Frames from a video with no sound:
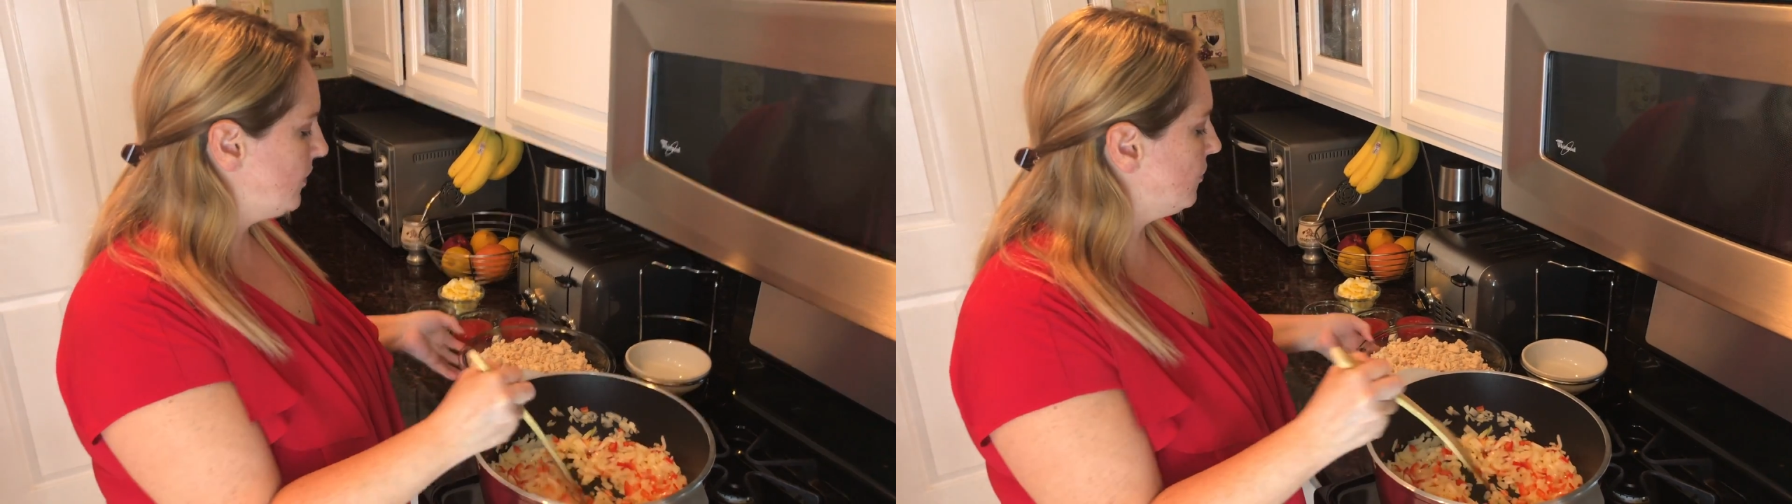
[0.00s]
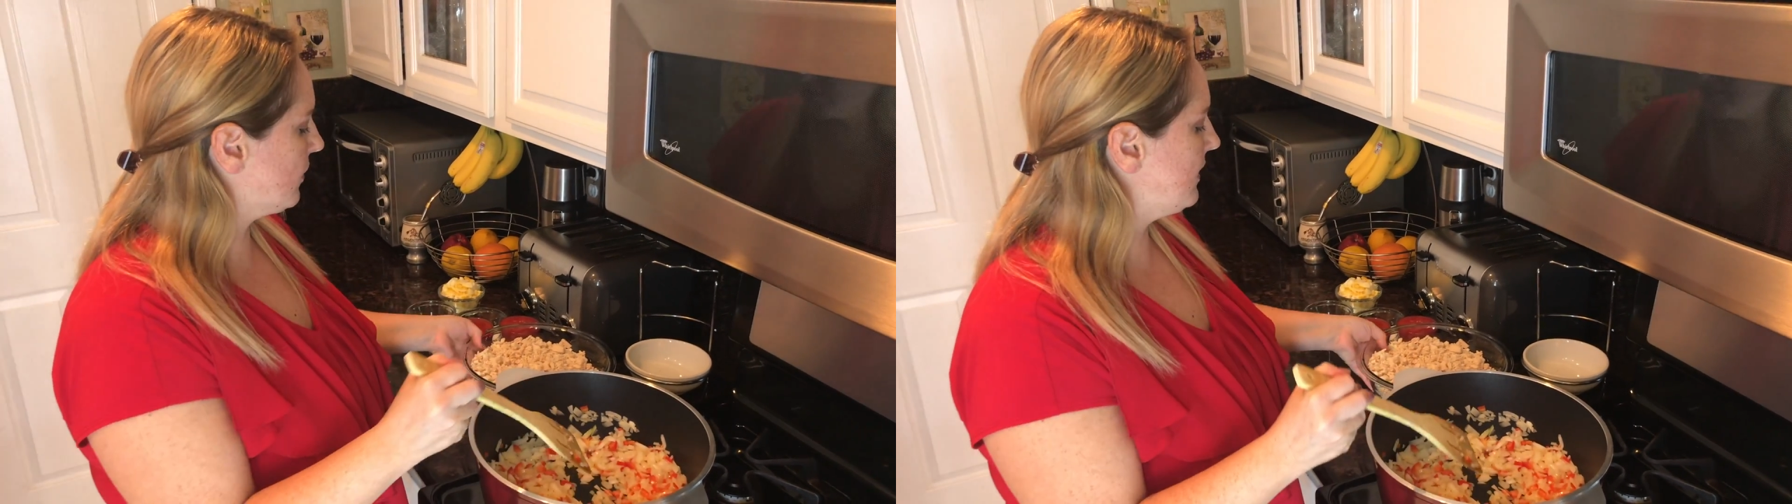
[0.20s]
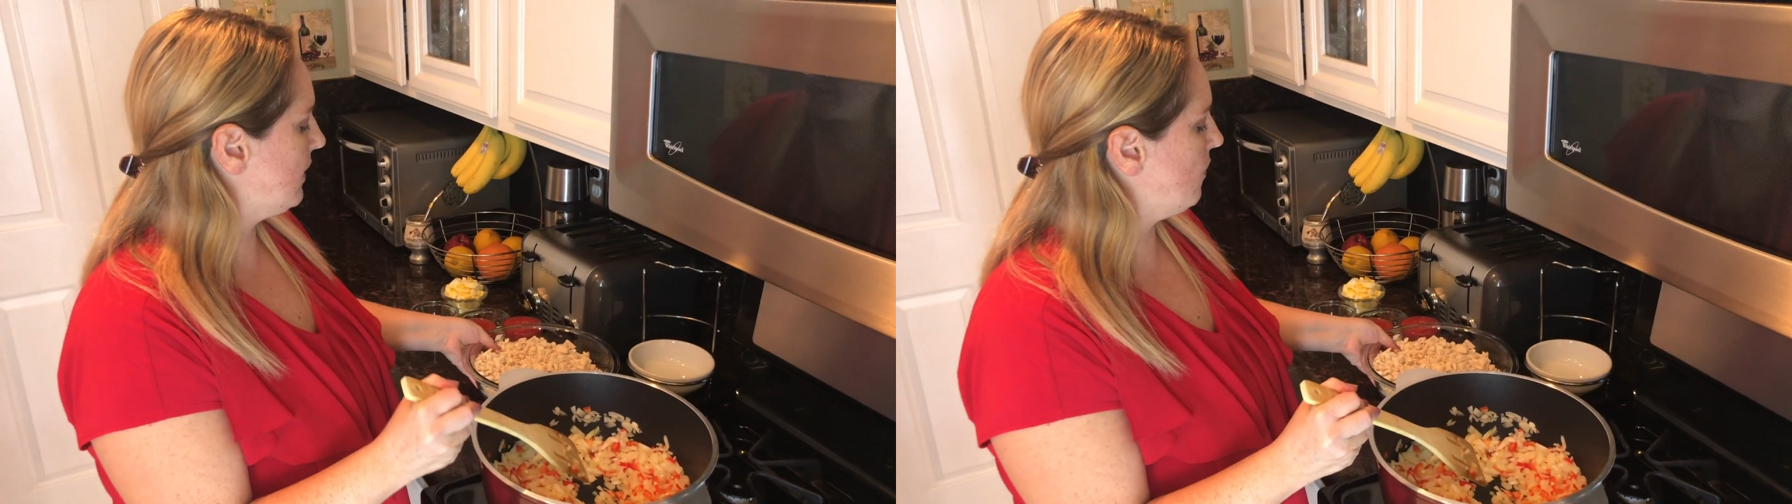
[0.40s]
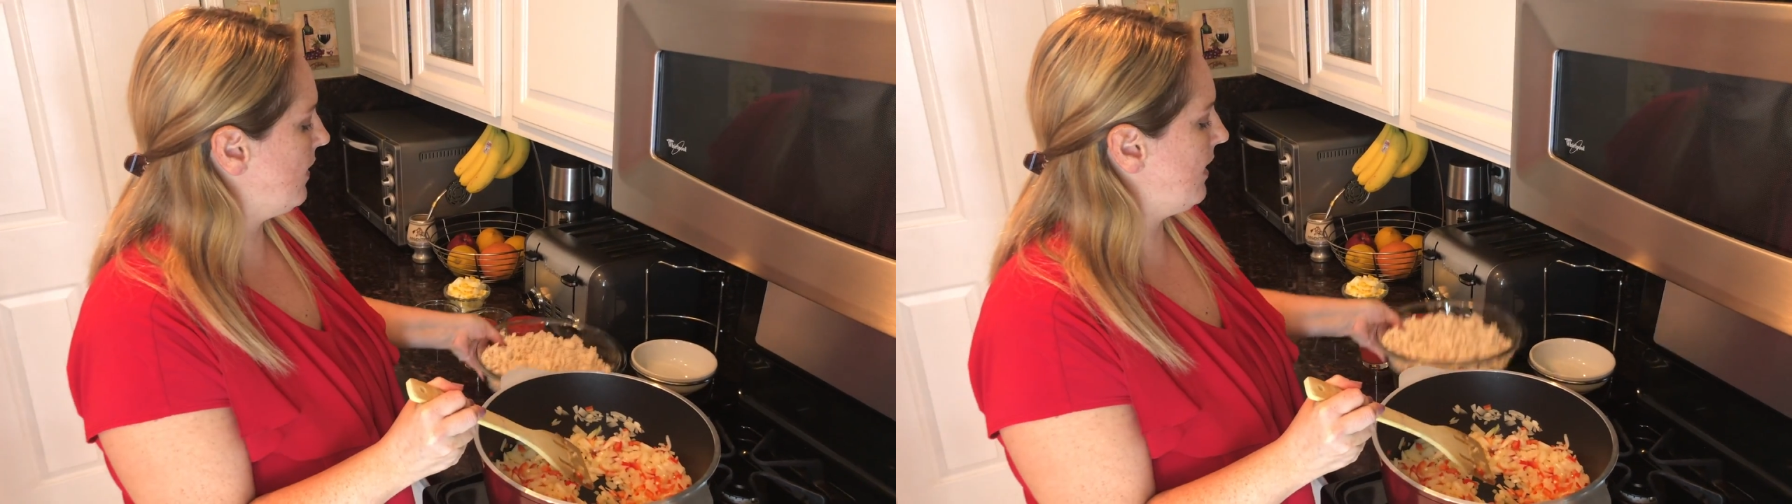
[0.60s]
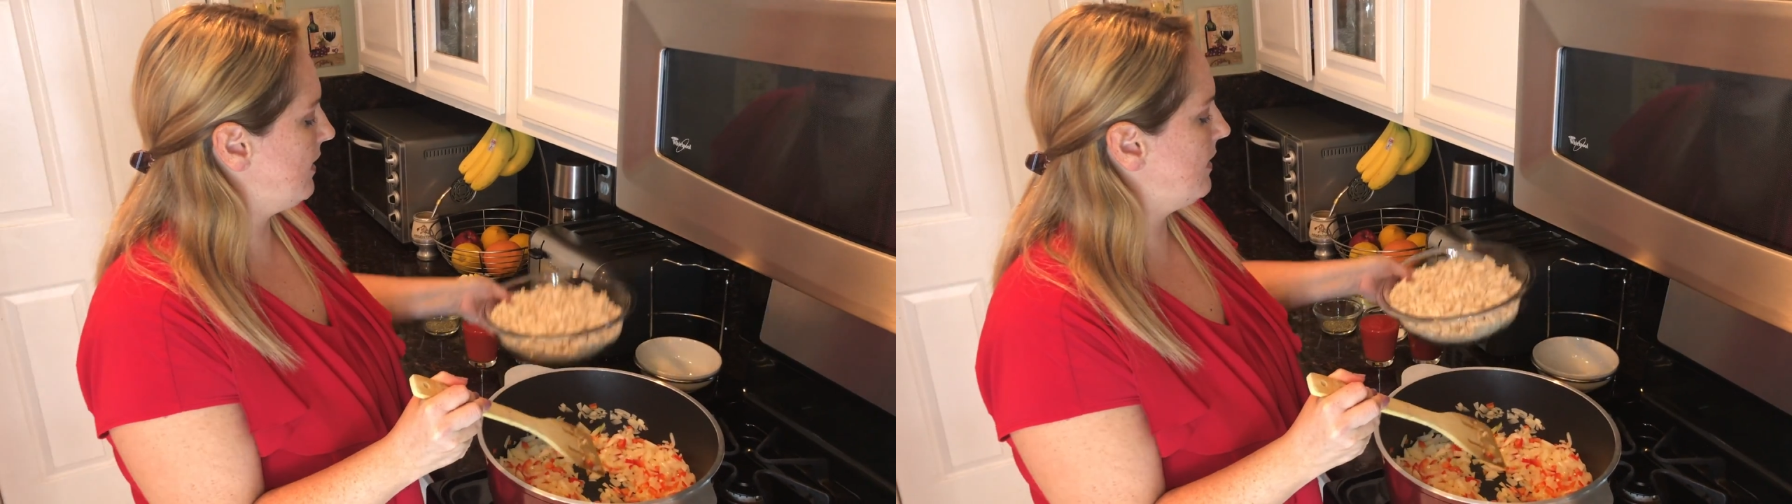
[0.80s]
you're gonna go
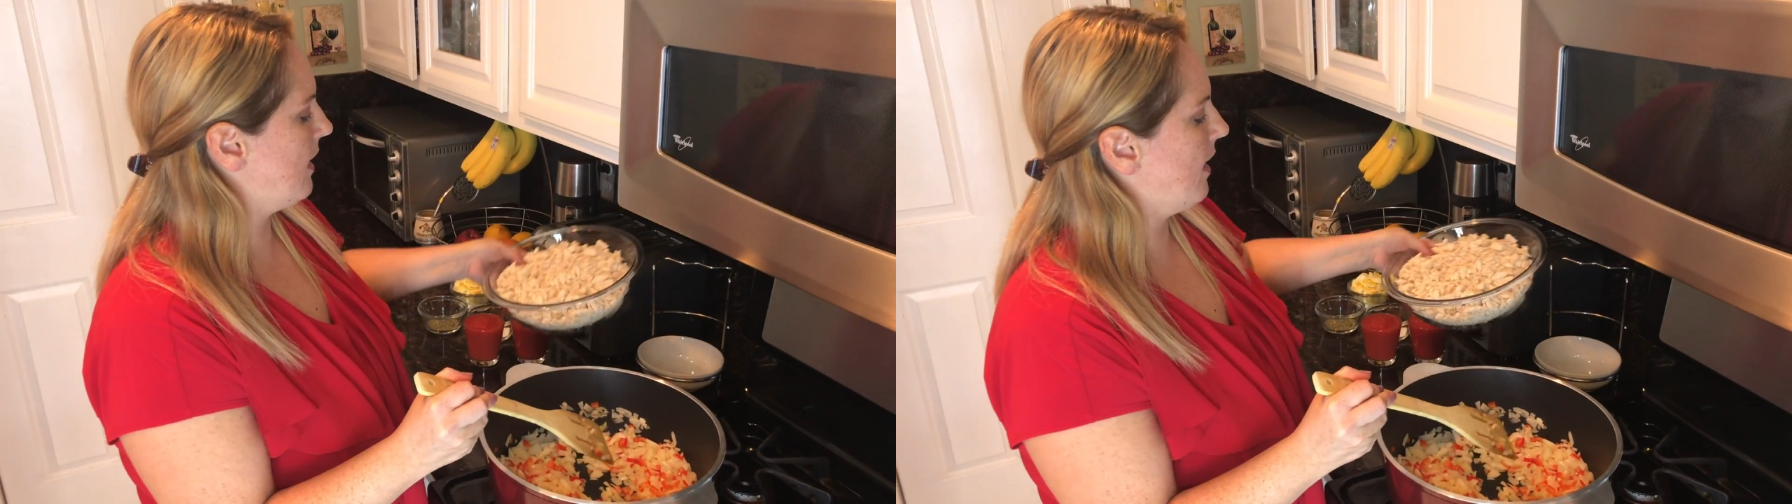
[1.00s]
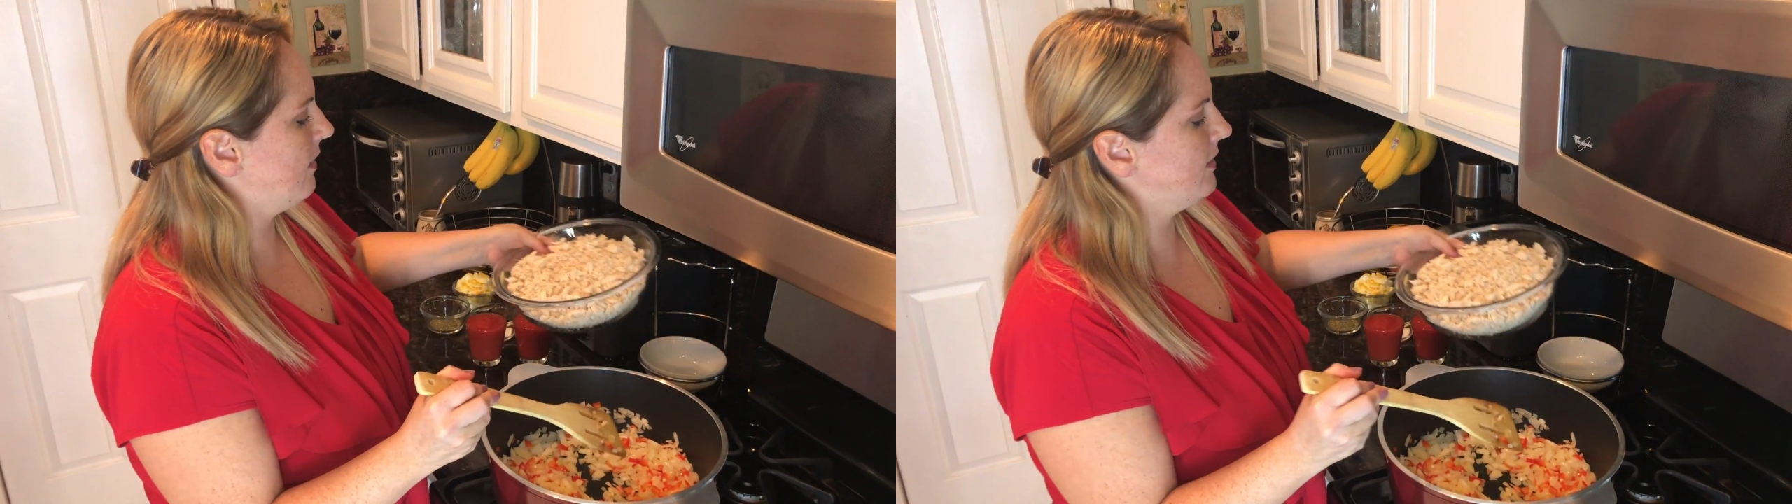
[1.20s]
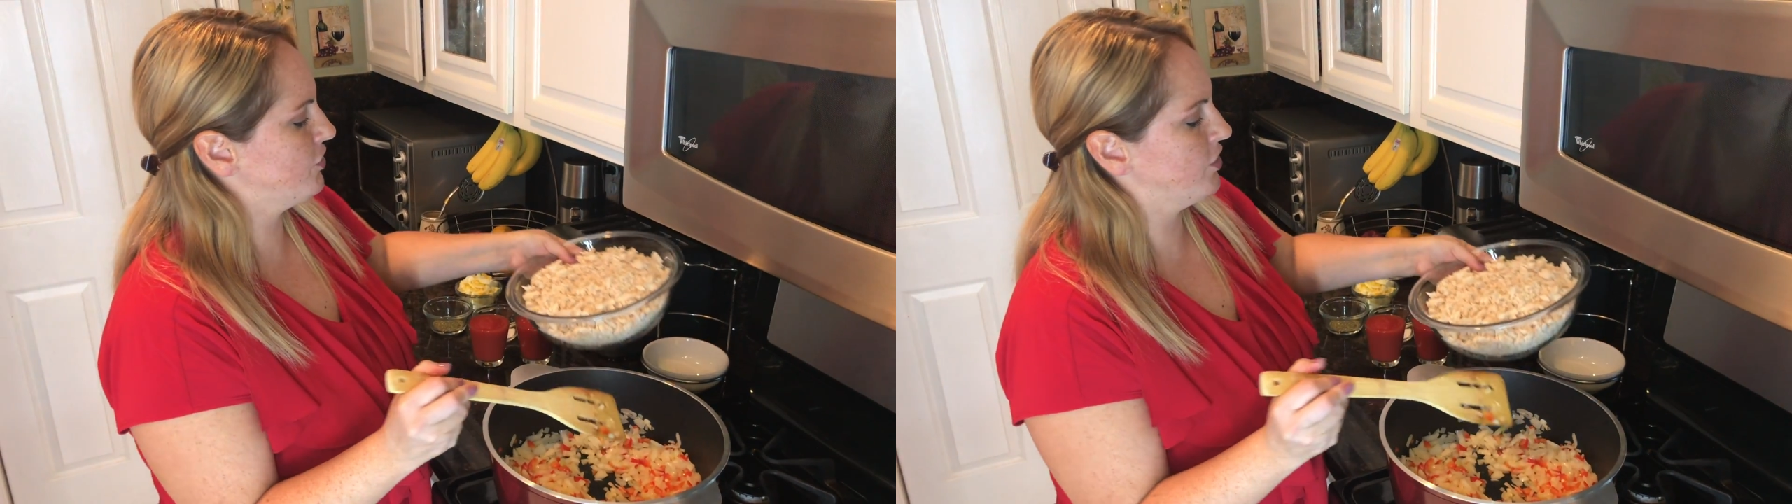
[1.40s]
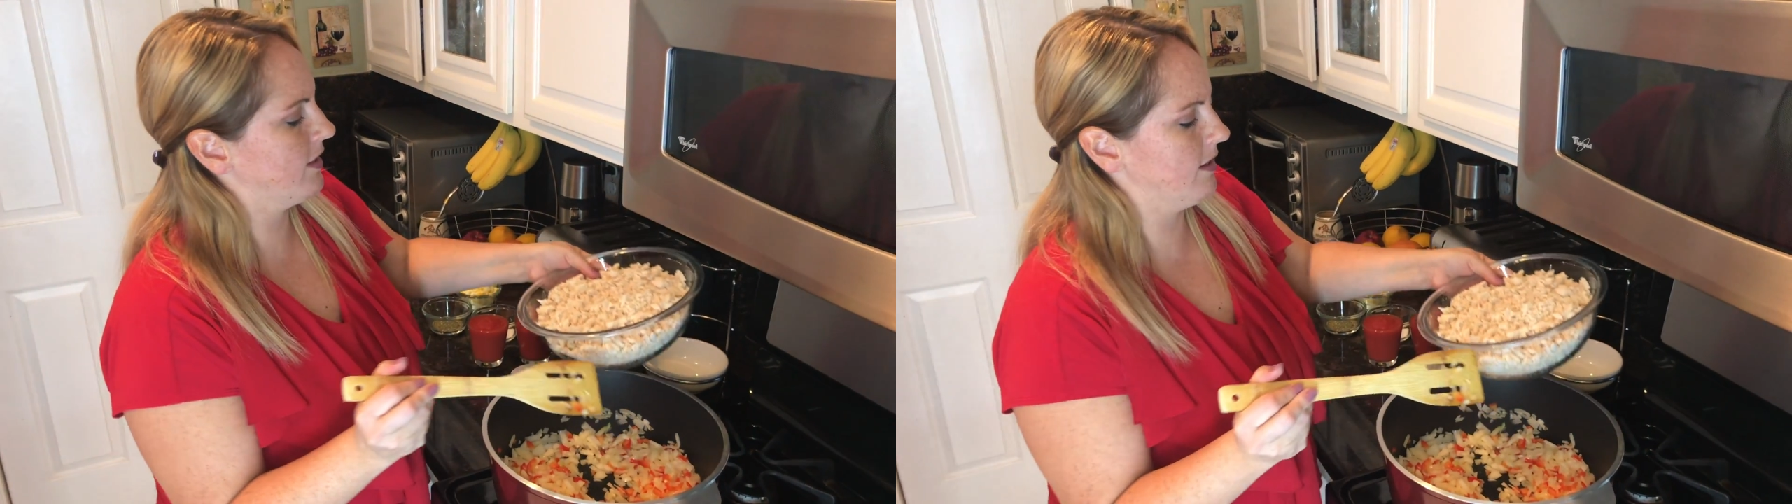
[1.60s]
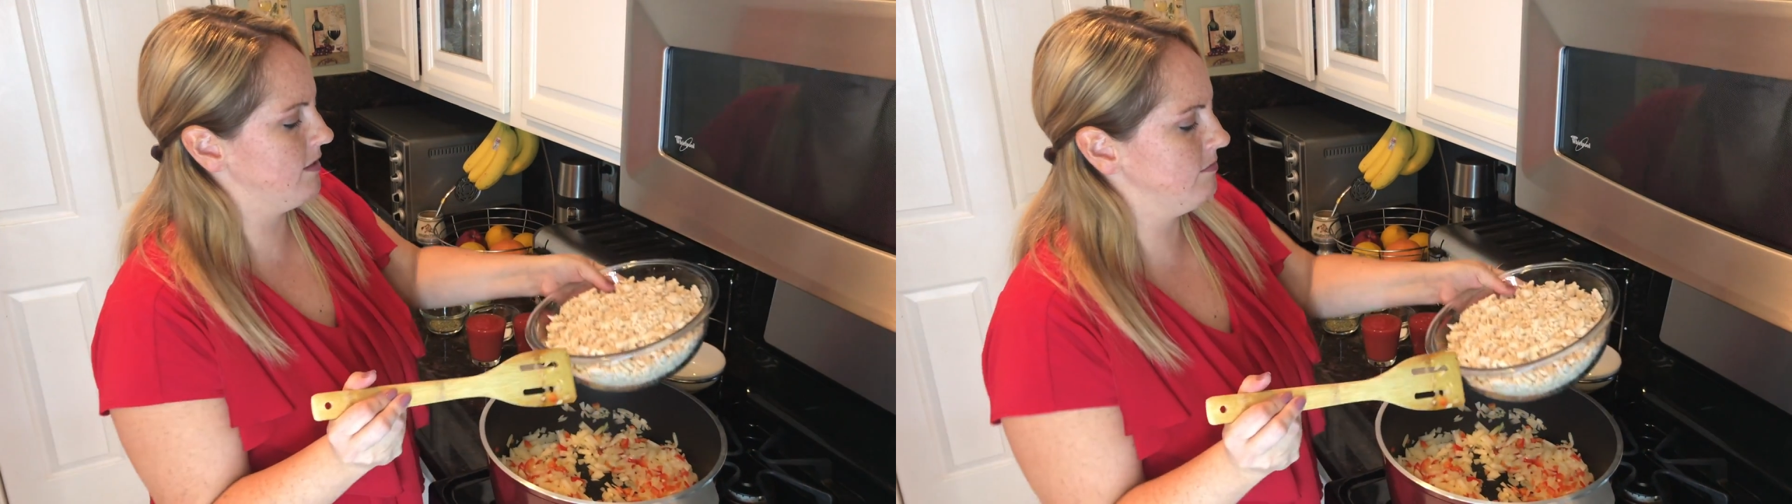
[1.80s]
ahead and add the
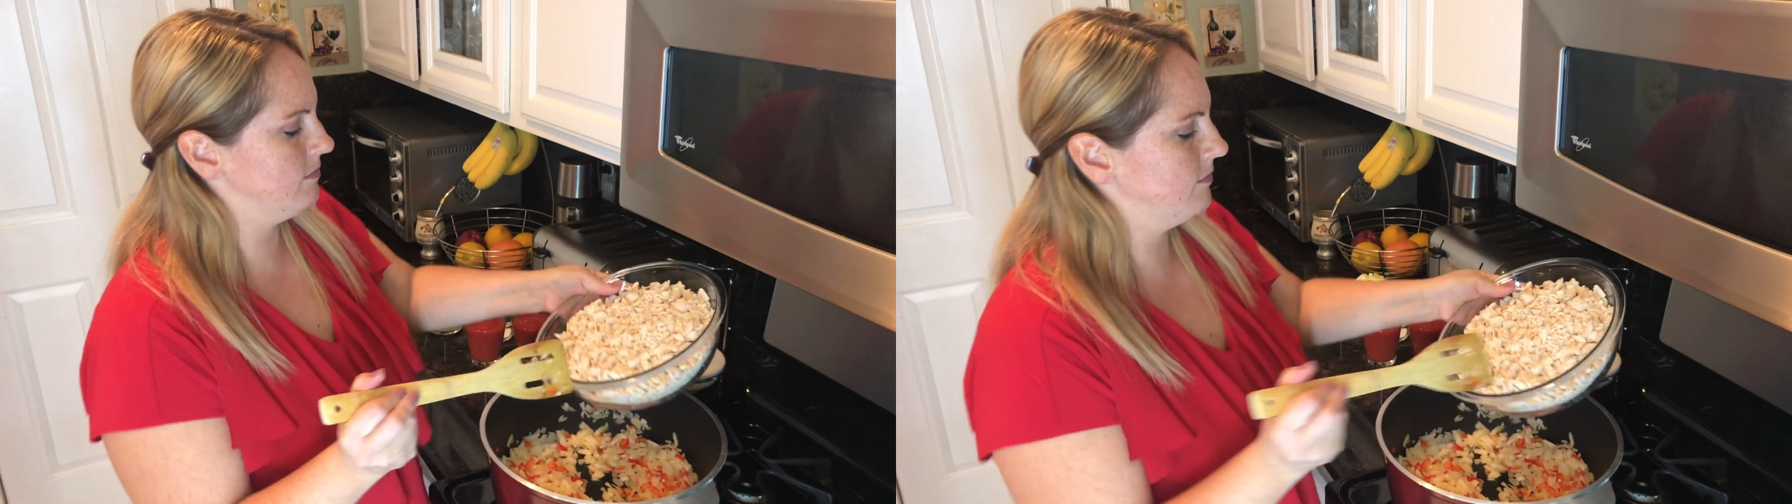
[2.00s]
chicken.